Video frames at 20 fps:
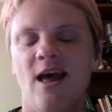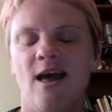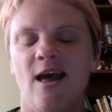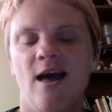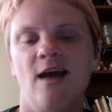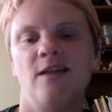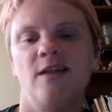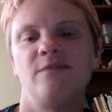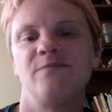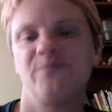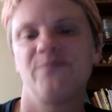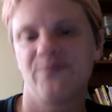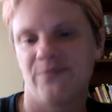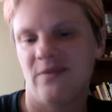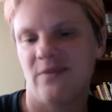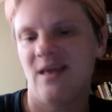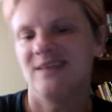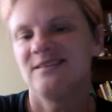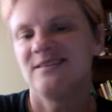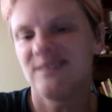
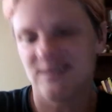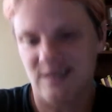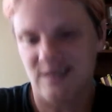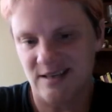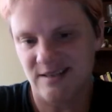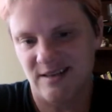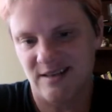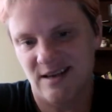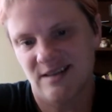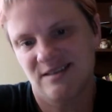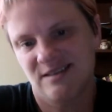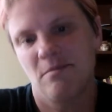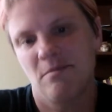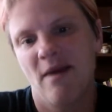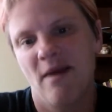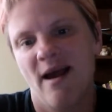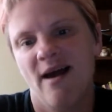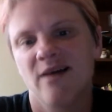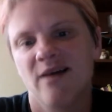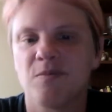and statistics and
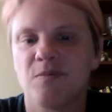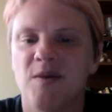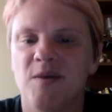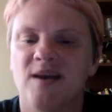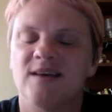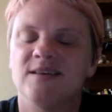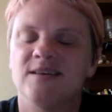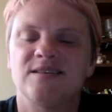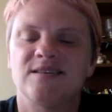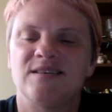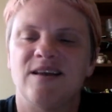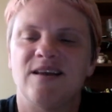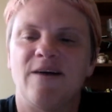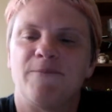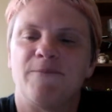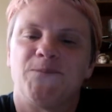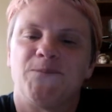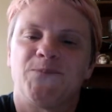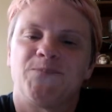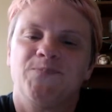math, because
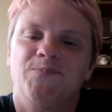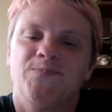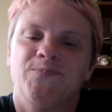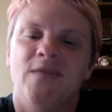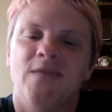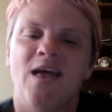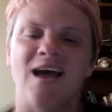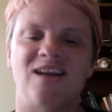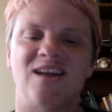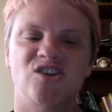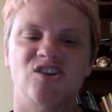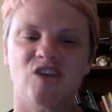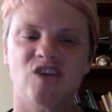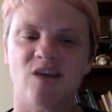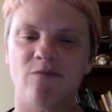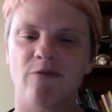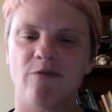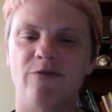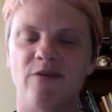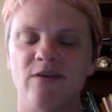I just
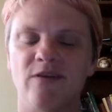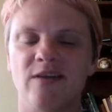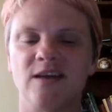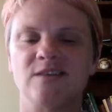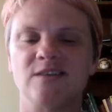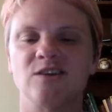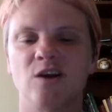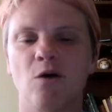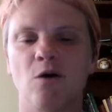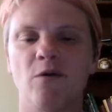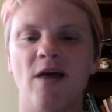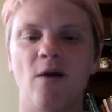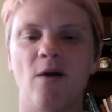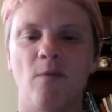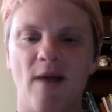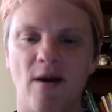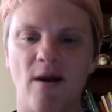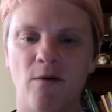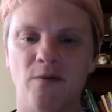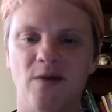have a feeling to go that
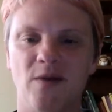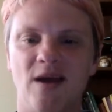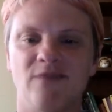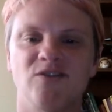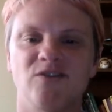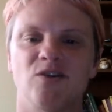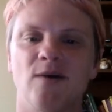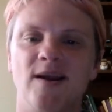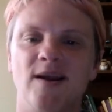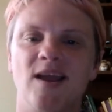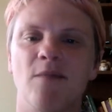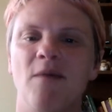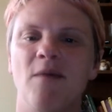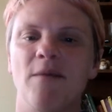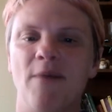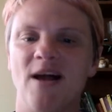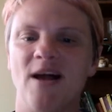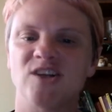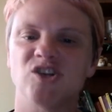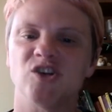route after I get my
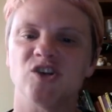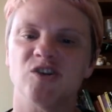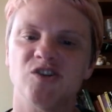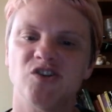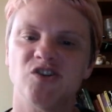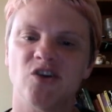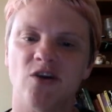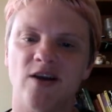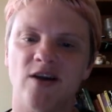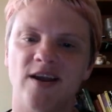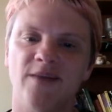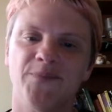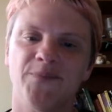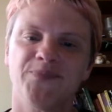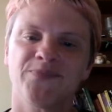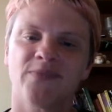bachelor's degree.